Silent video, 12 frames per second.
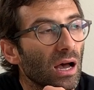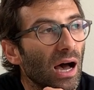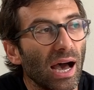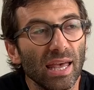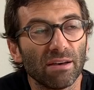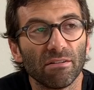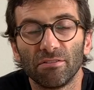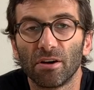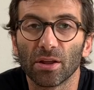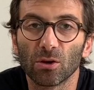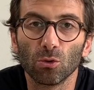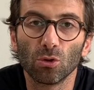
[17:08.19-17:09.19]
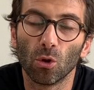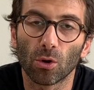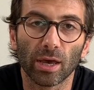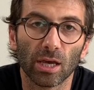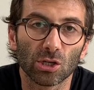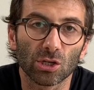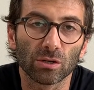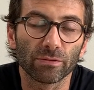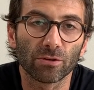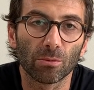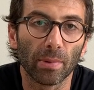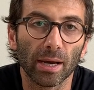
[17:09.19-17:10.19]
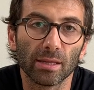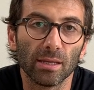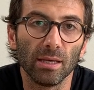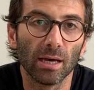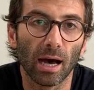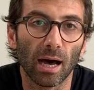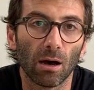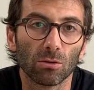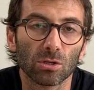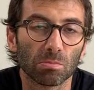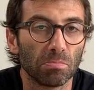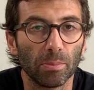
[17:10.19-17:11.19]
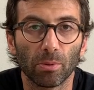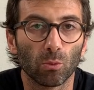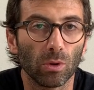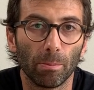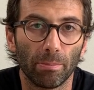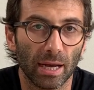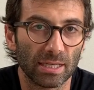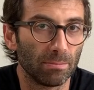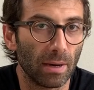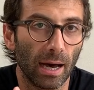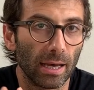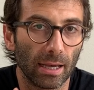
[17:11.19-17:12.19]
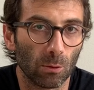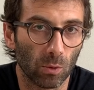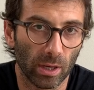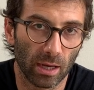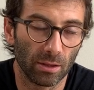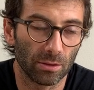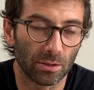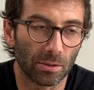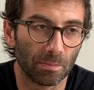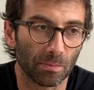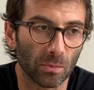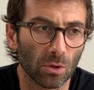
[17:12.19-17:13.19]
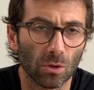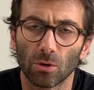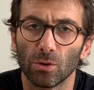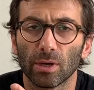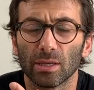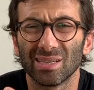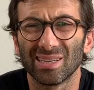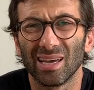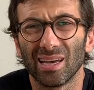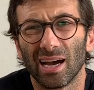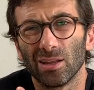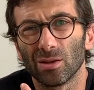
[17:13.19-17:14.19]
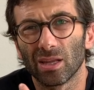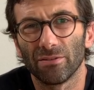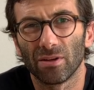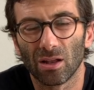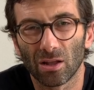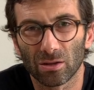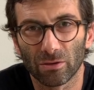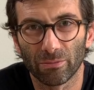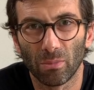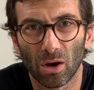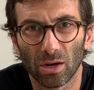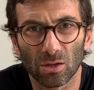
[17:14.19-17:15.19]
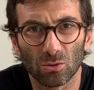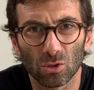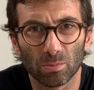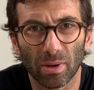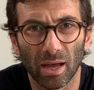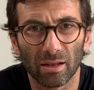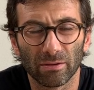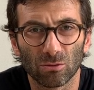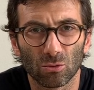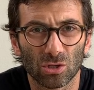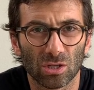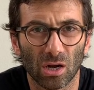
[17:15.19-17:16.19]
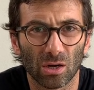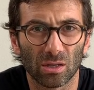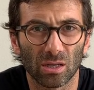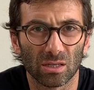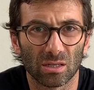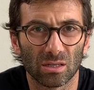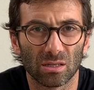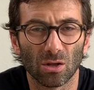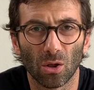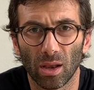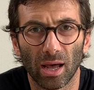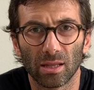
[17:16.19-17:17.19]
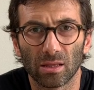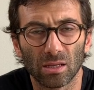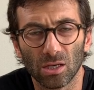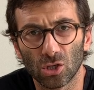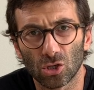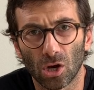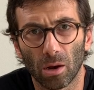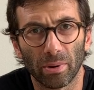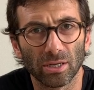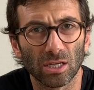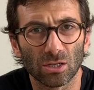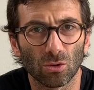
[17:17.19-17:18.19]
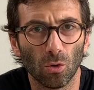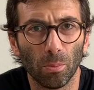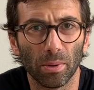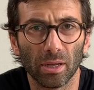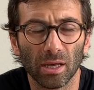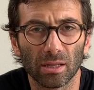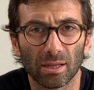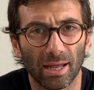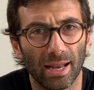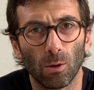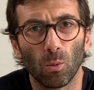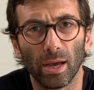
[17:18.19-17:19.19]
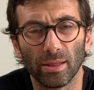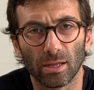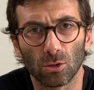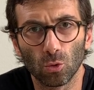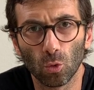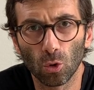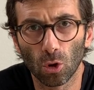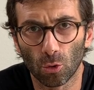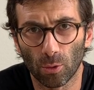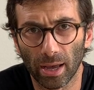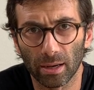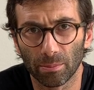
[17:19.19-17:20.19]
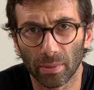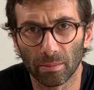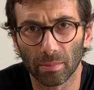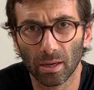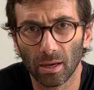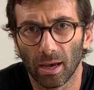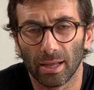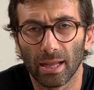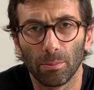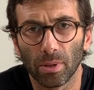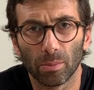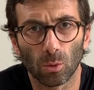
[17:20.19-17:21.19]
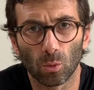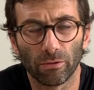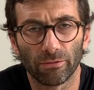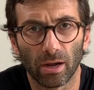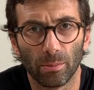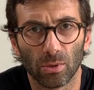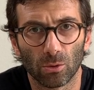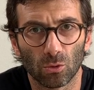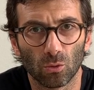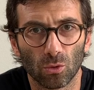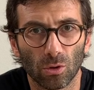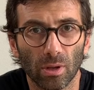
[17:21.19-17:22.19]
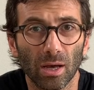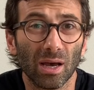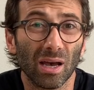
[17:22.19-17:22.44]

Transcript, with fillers: I have a very good location for my tea house. People will pass by and we enter. Or you can say, I don't have a lot of money to spend to start this online tea shop. I just open it and I wait that Google rank me and then people will find me on Google.